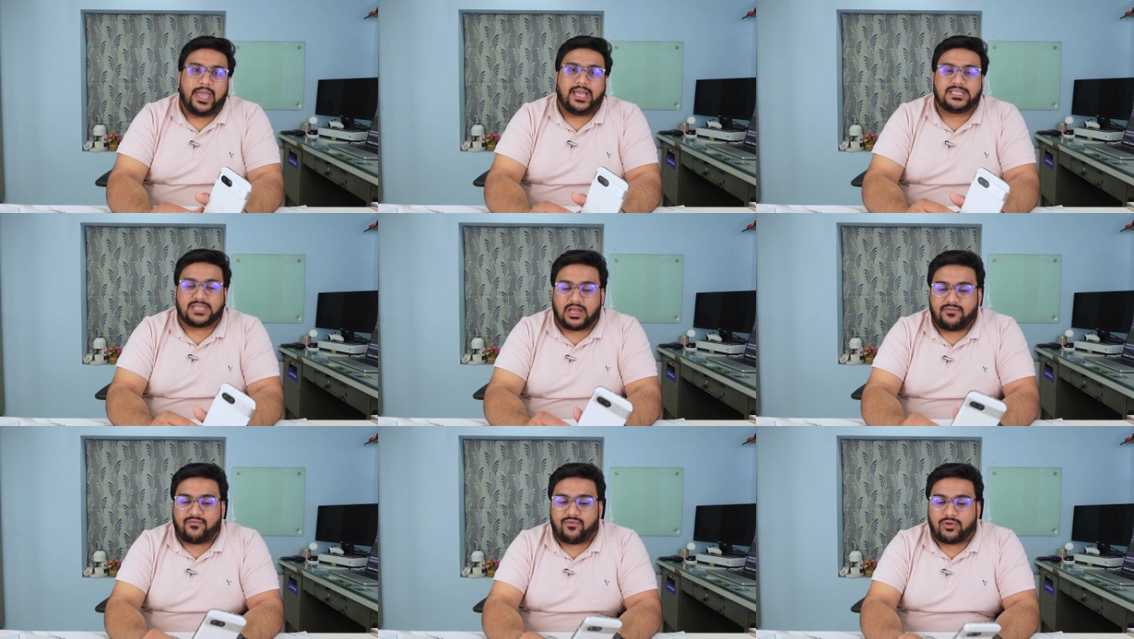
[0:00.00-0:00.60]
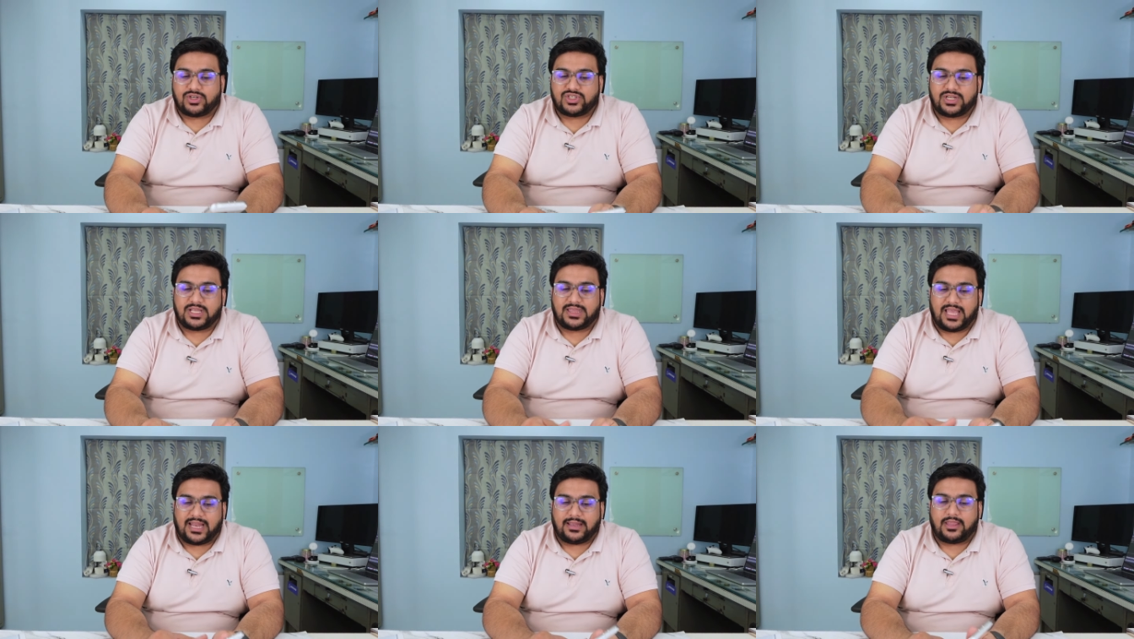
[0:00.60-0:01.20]
it's
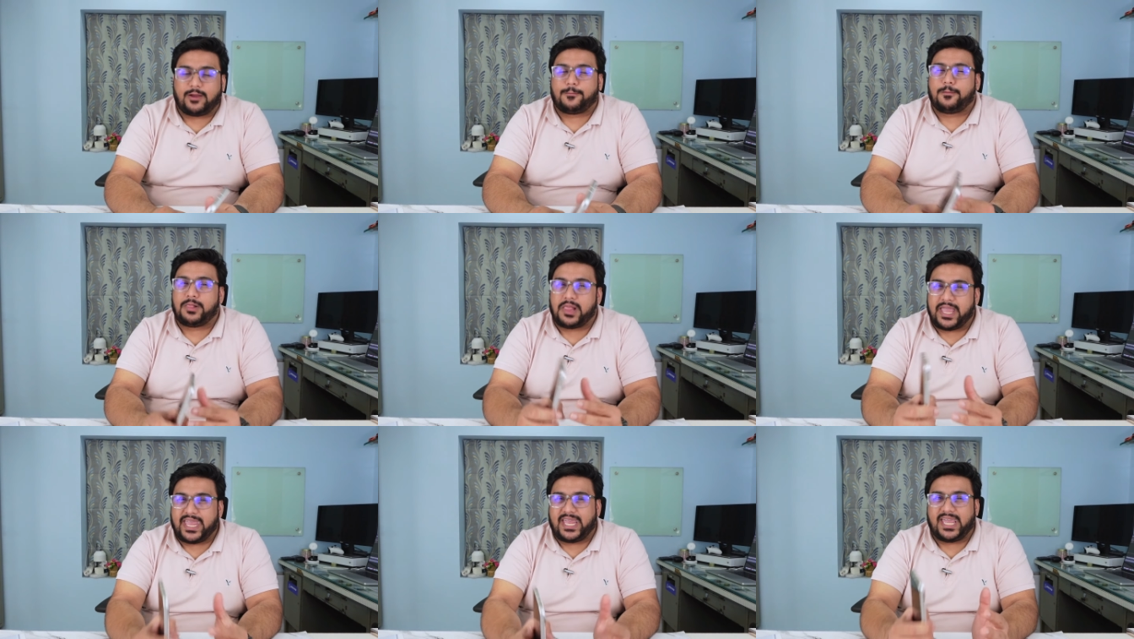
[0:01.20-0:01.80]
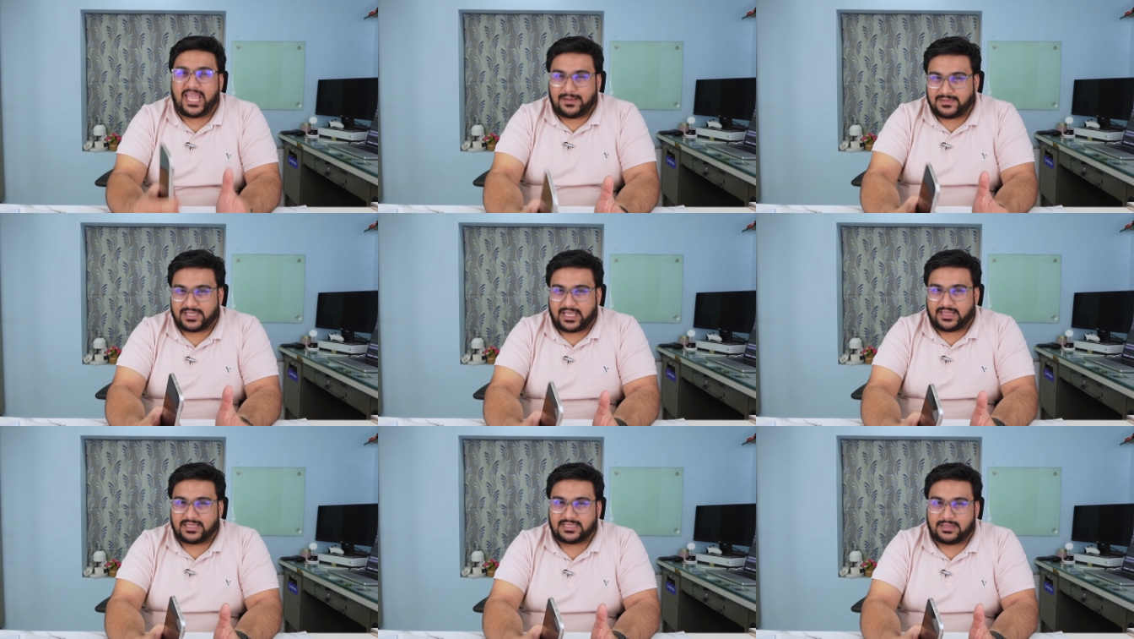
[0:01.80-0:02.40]
unfortunate that they're playing games
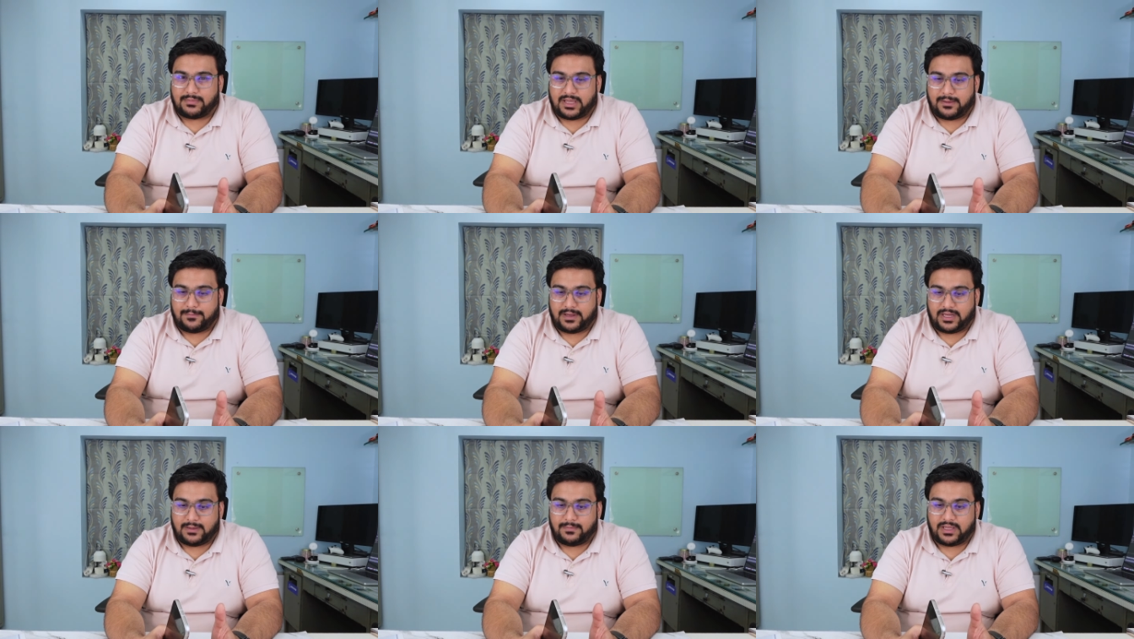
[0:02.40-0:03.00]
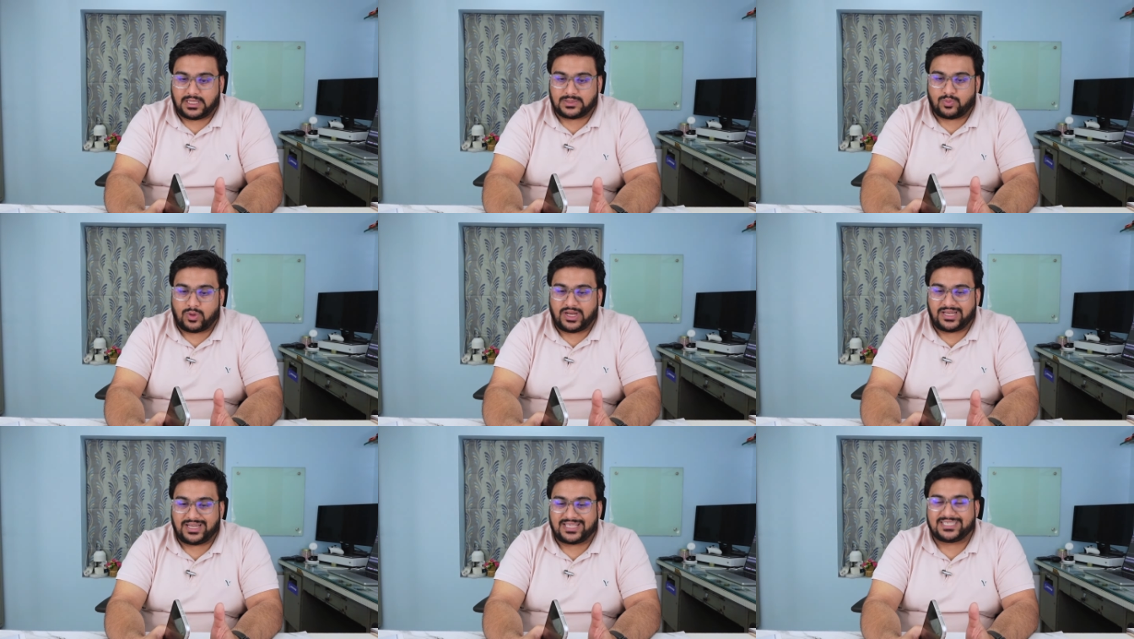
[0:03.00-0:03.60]
like this, in my opinion, because
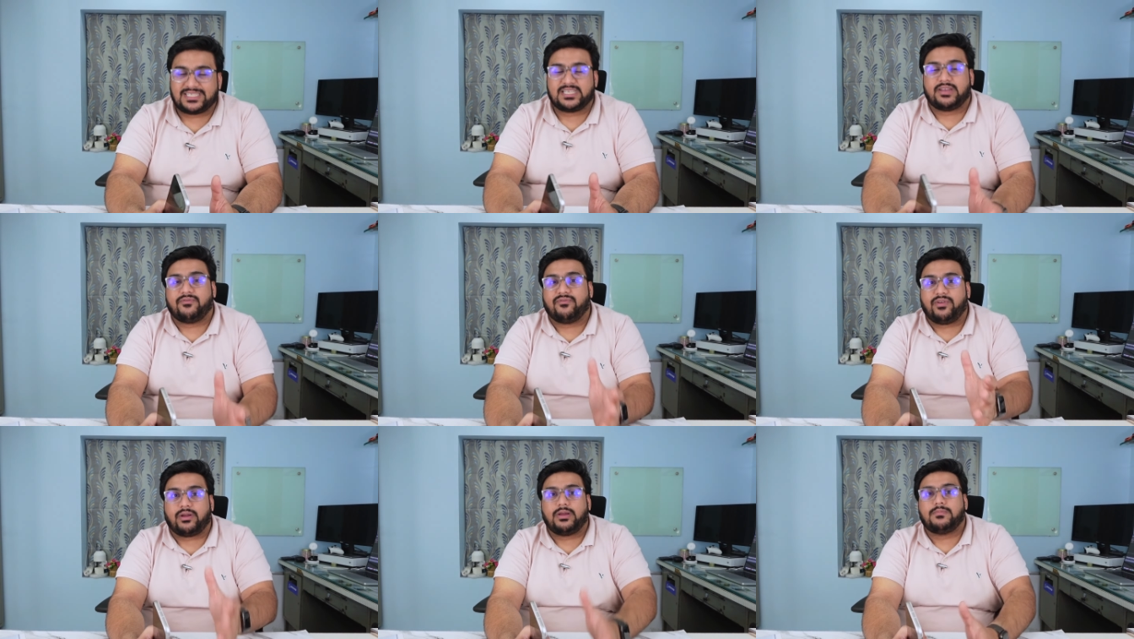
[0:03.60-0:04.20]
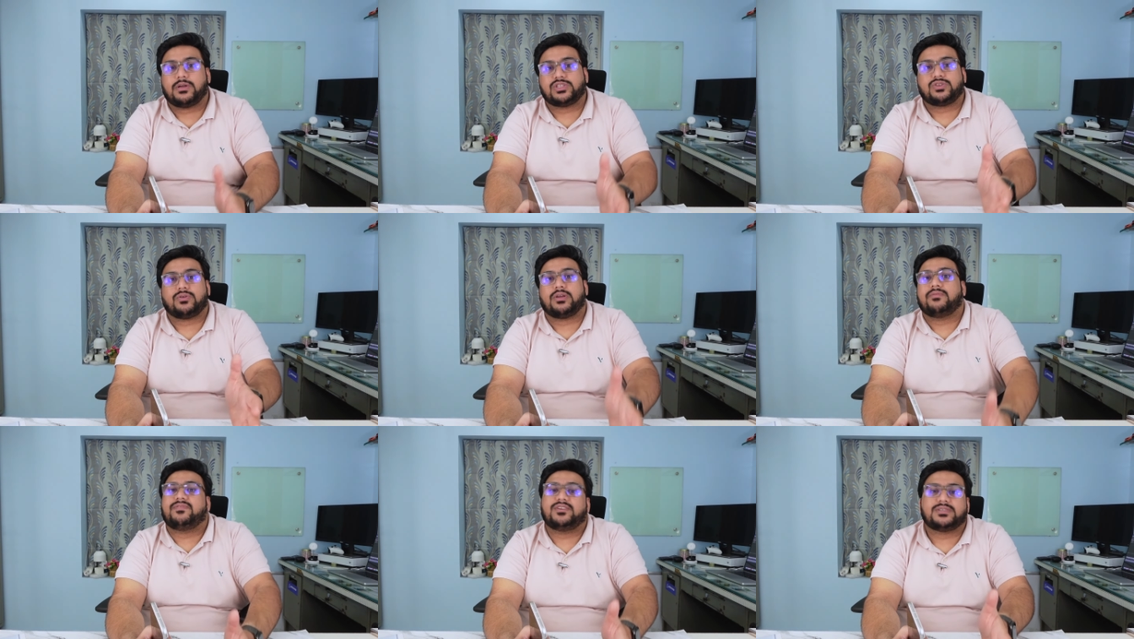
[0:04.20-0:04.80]
what it does is it very much so
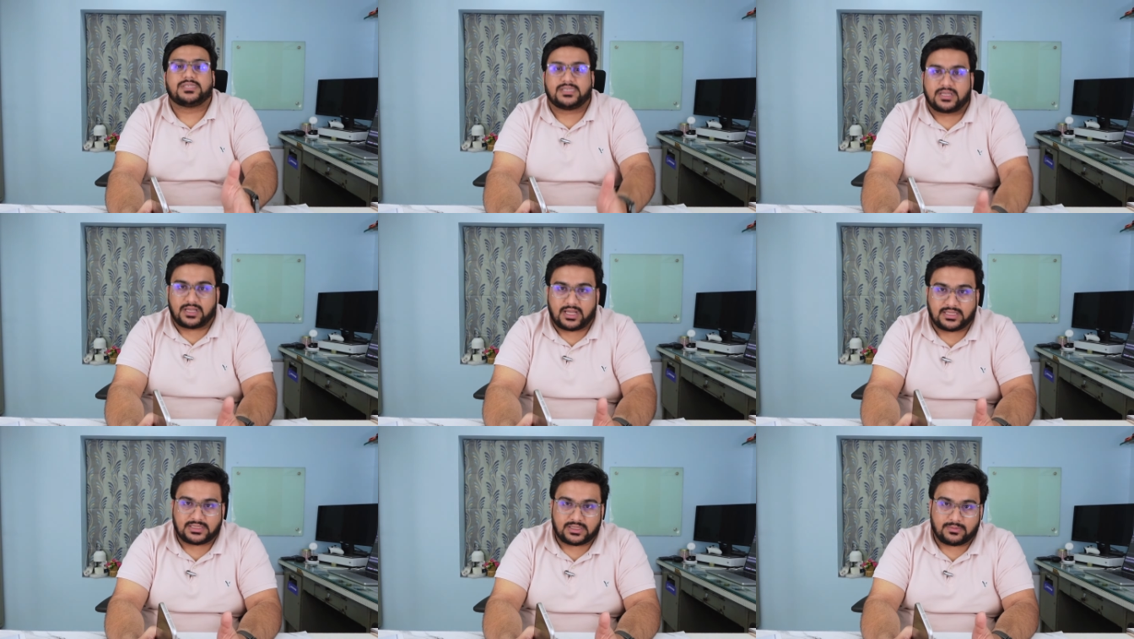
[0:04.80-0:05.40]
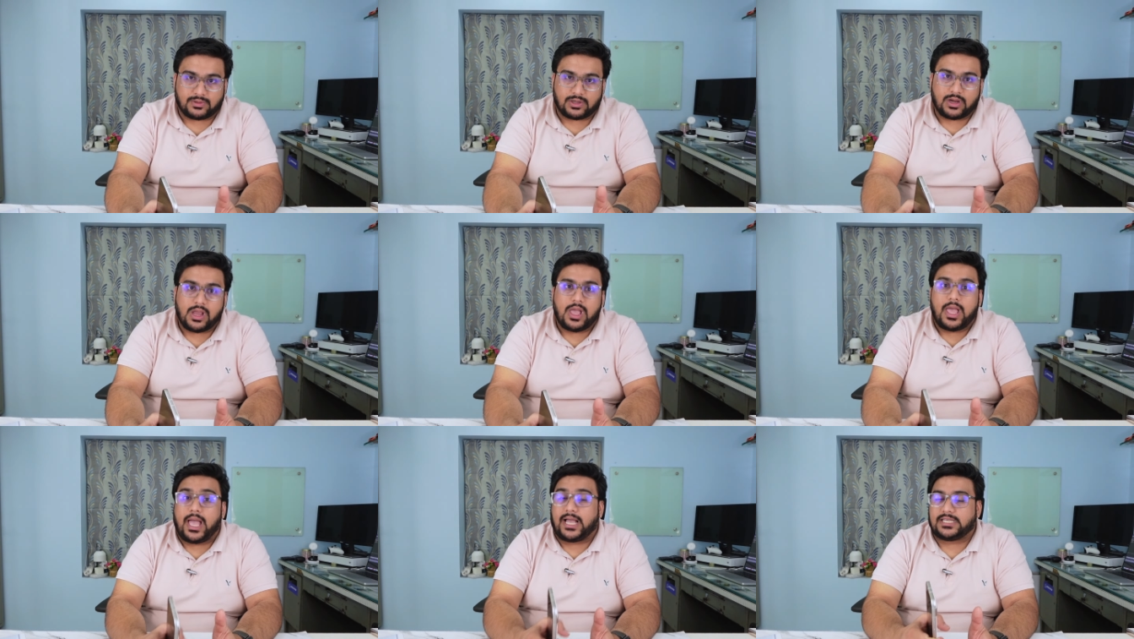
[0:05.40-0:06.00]
confuses a customer
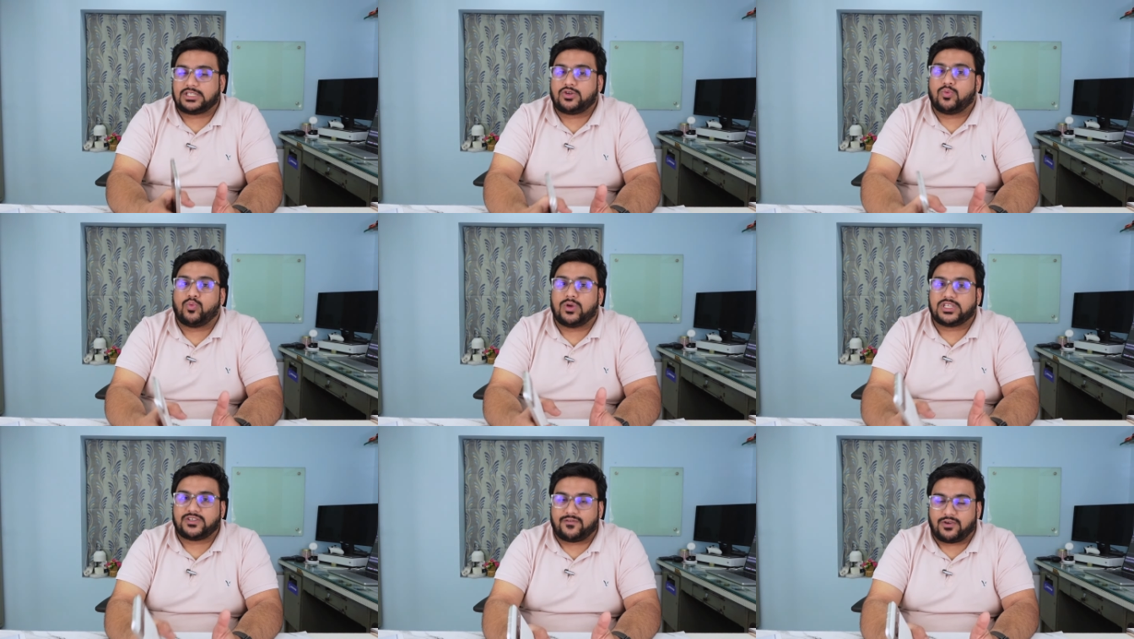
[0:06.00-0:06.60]
as to which